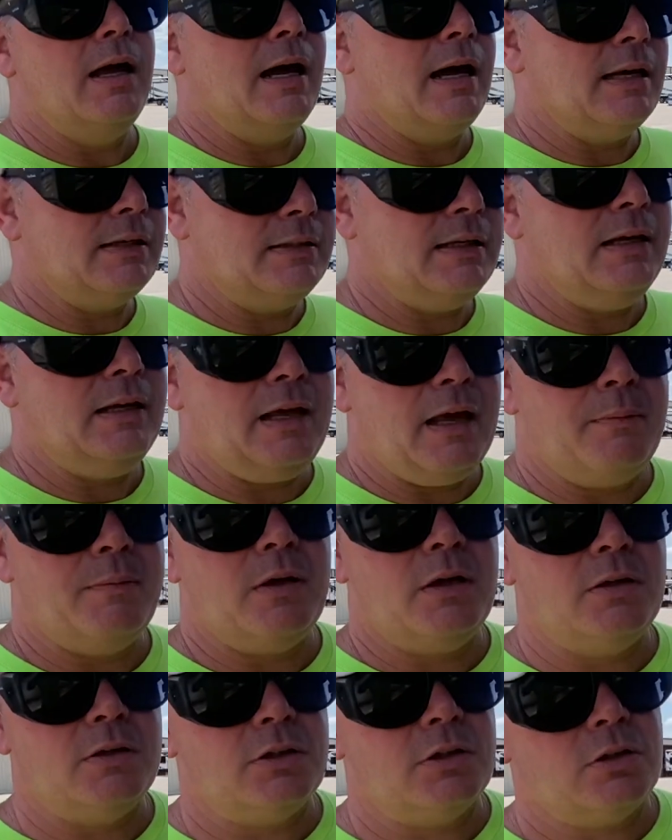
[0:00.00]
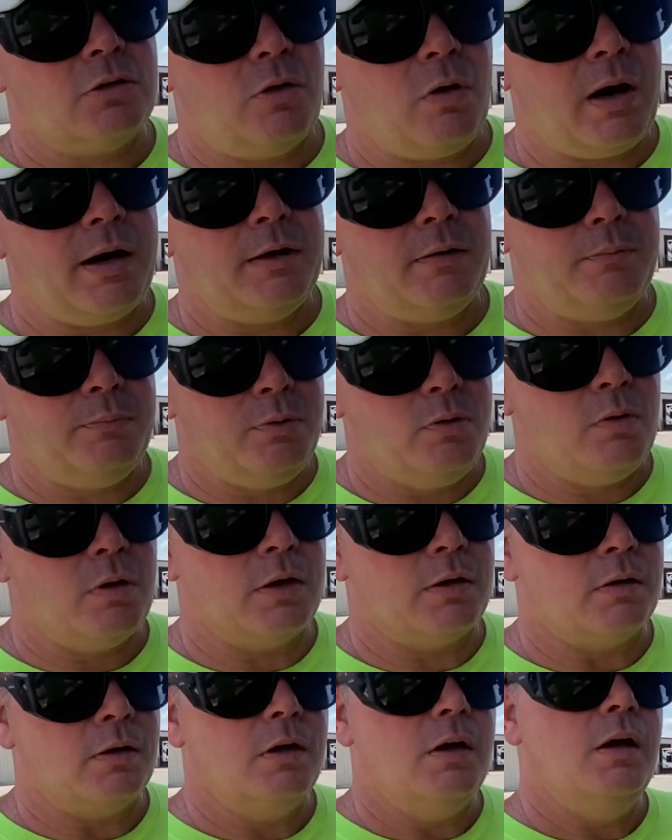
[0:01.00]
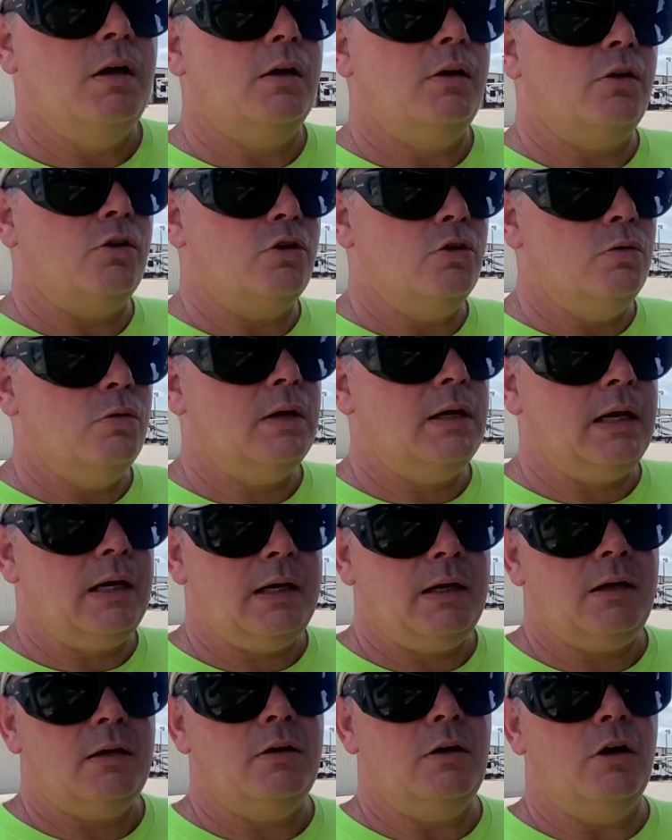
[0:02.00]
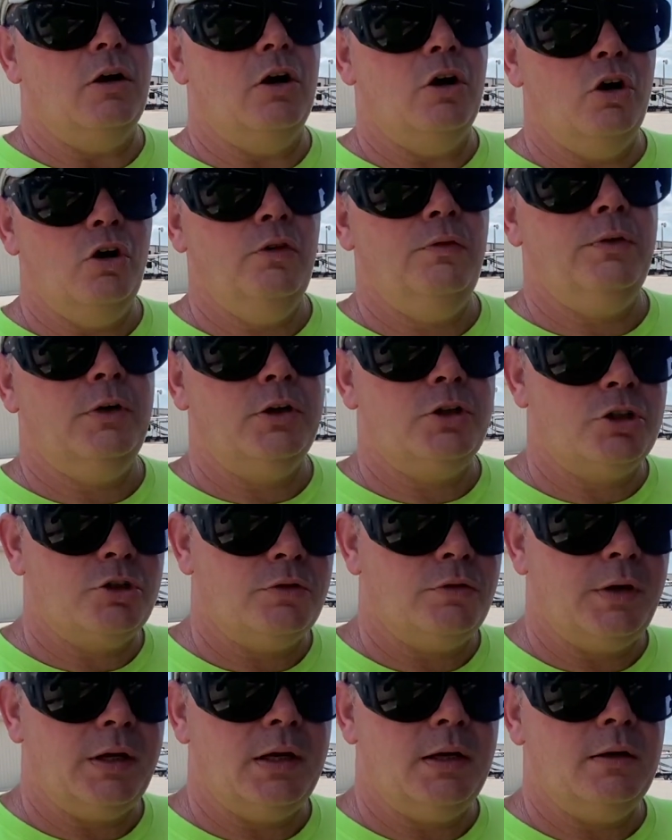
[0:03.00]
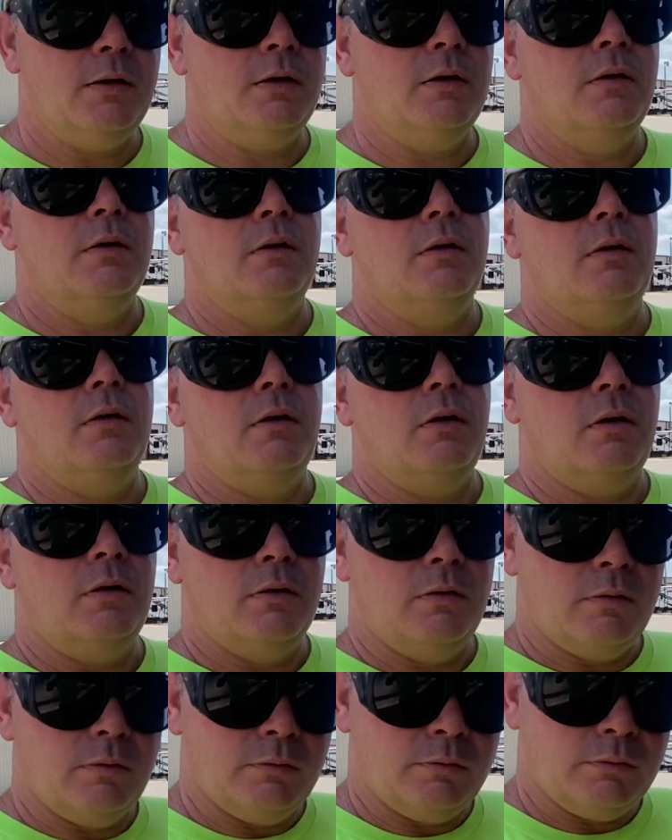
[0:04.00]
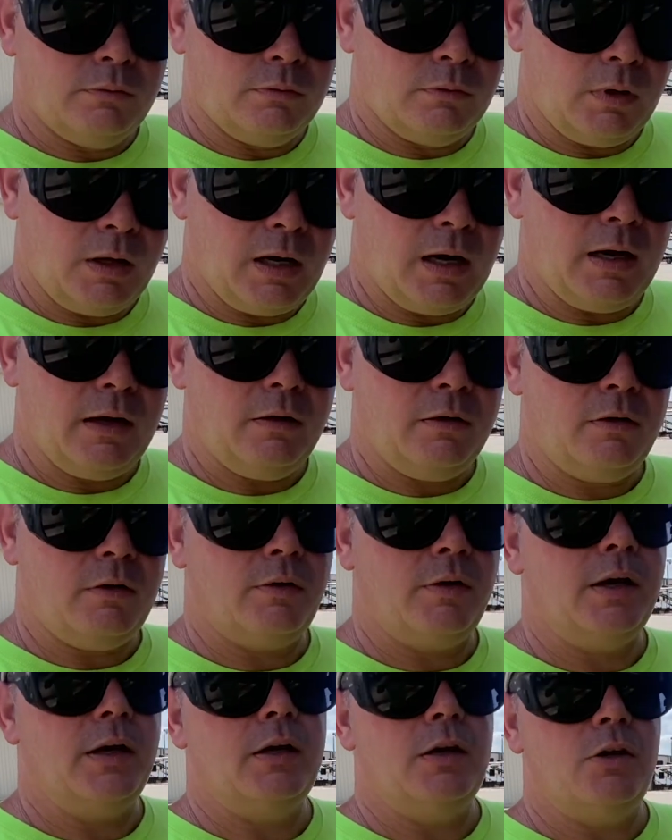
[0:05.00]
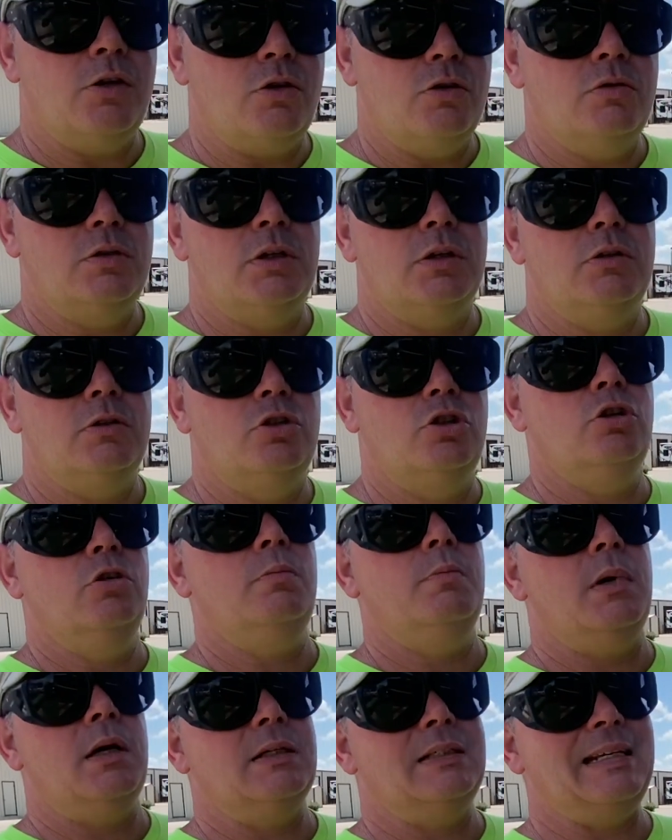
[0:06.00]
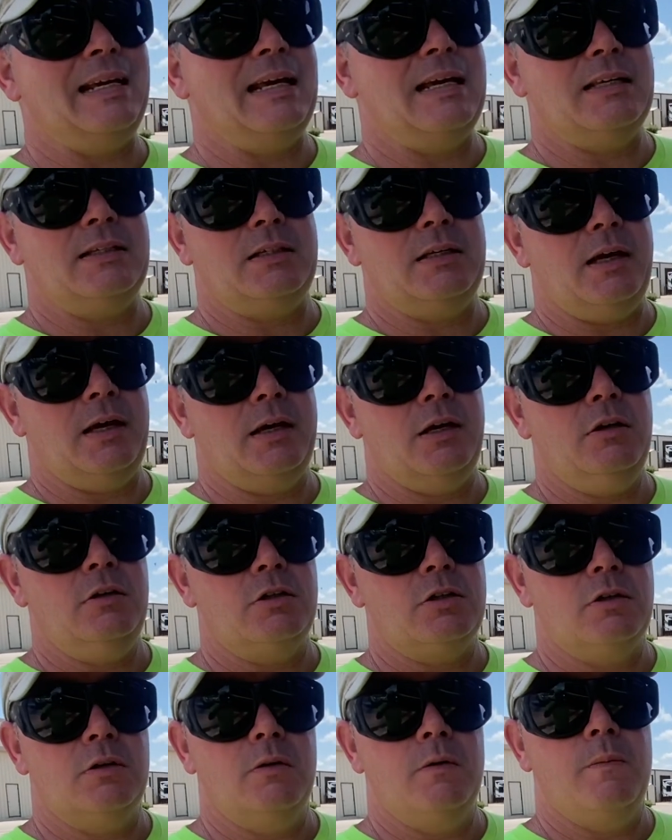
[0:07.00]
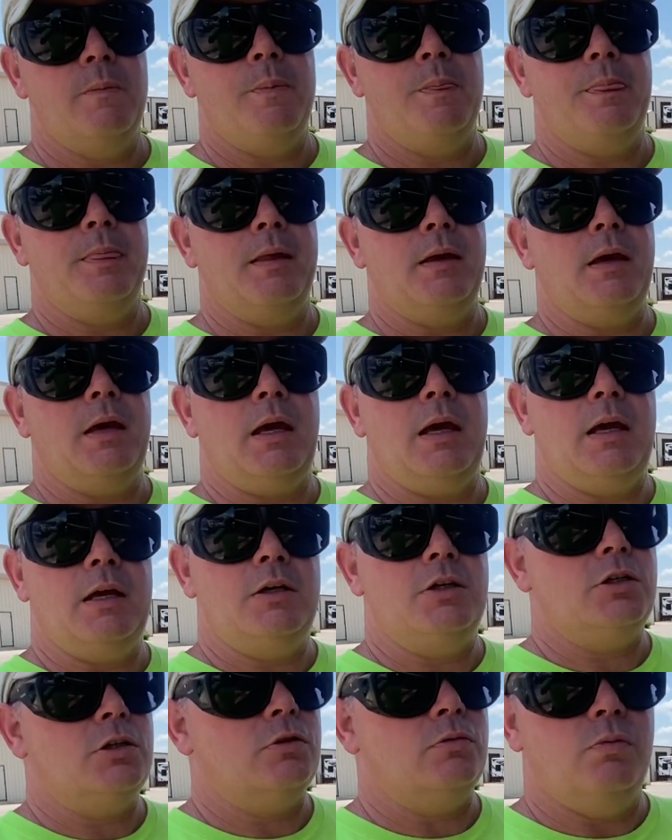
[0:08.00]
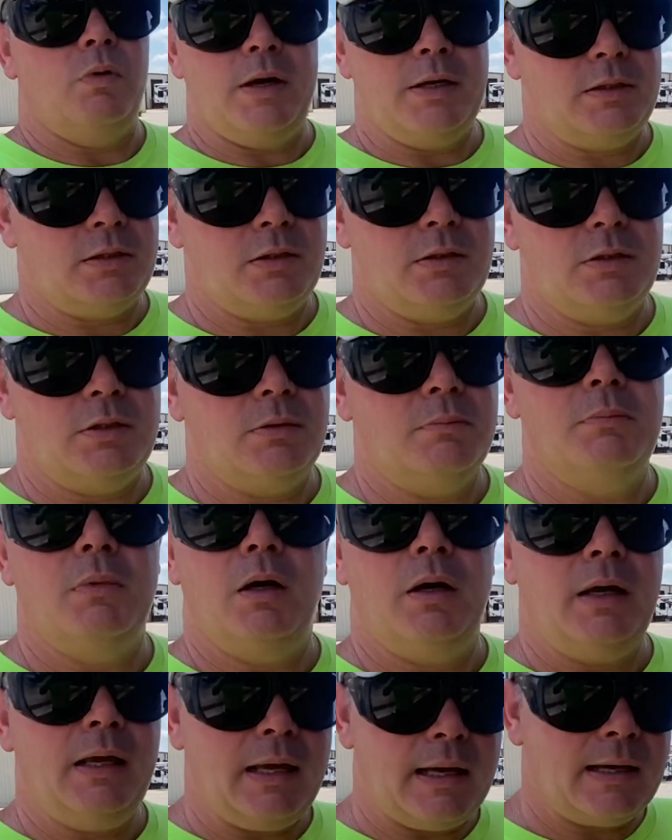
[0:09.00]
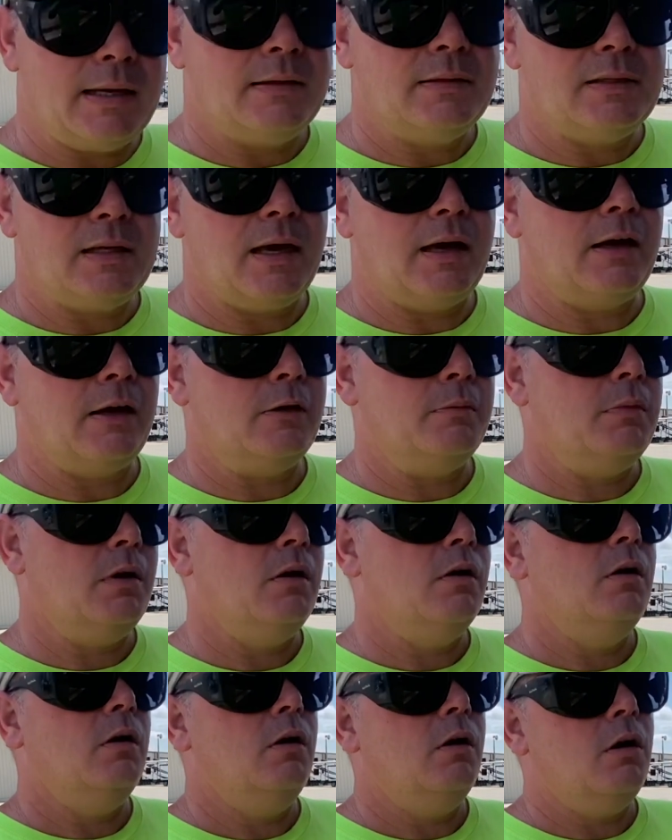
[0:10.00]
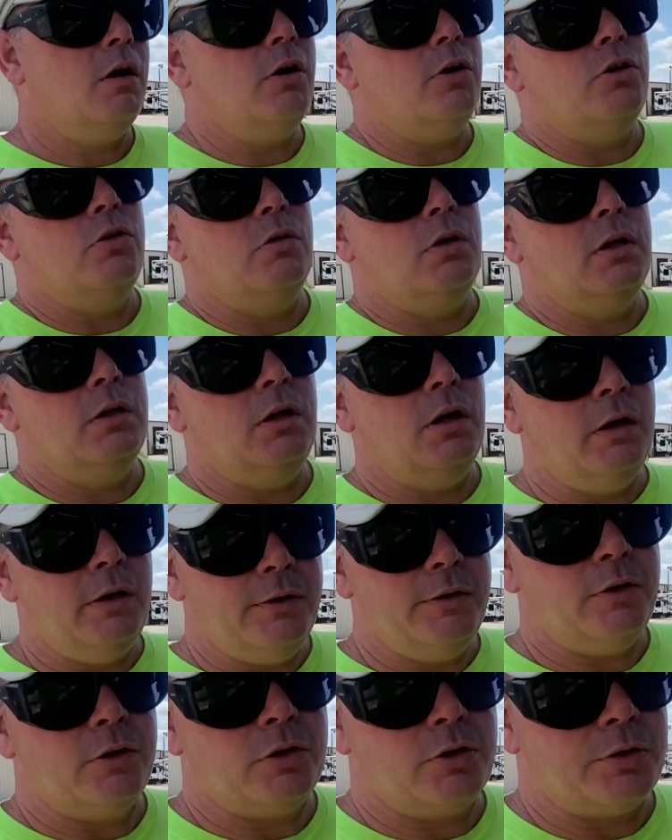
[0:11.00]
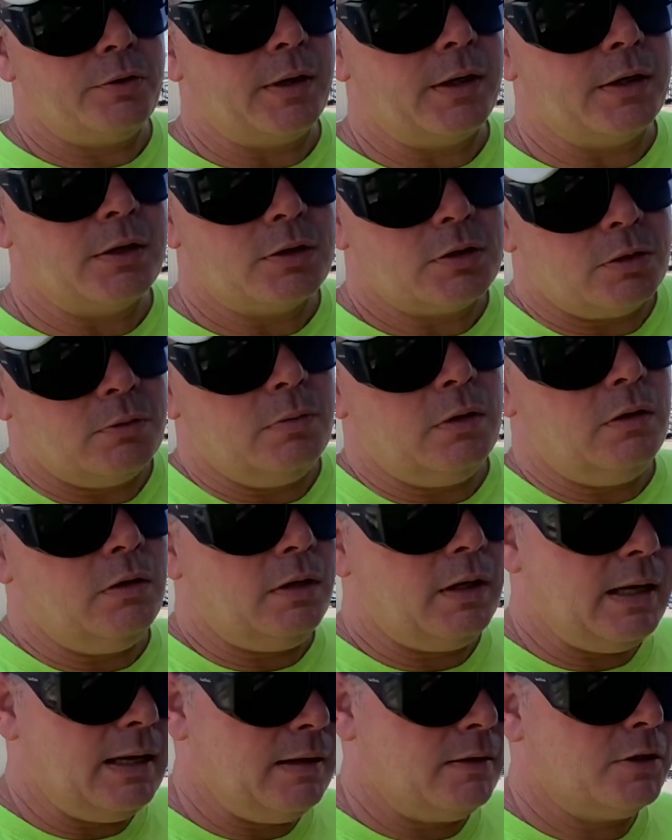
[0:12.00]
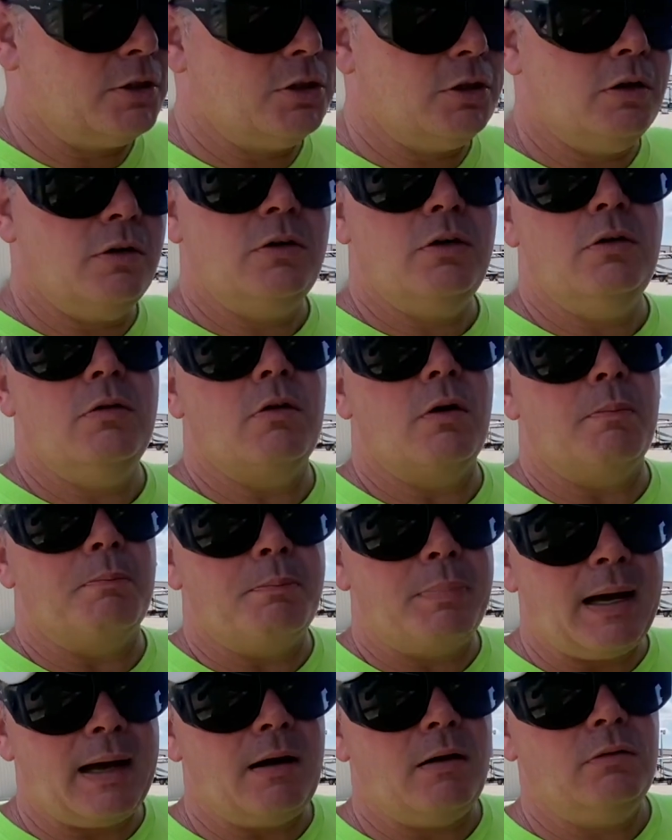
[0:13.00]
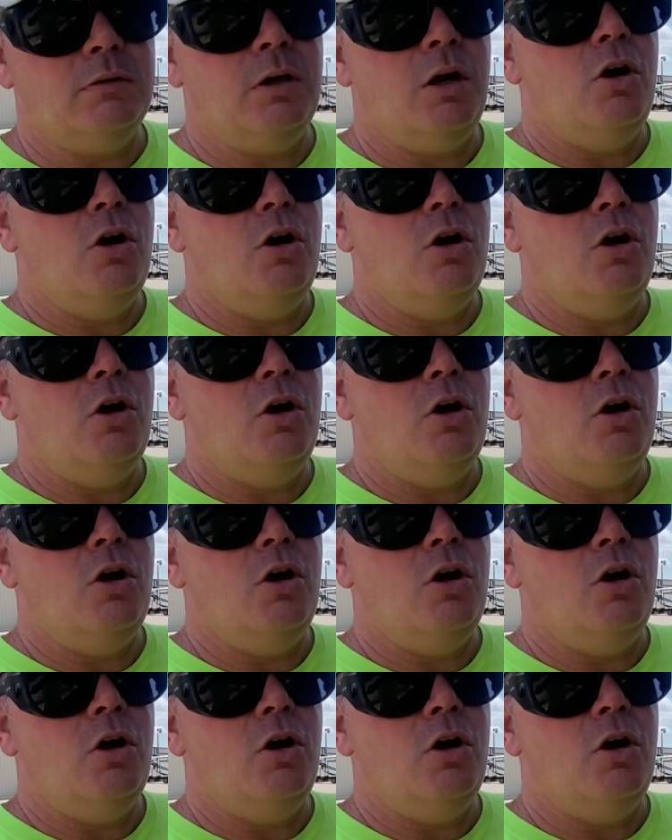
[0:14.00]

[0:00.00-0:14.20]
I say that because it's quite important. You can over-treat concrete using too much SH and just wasting some money and time, or you can under-treat it. So we're going to kind of show you about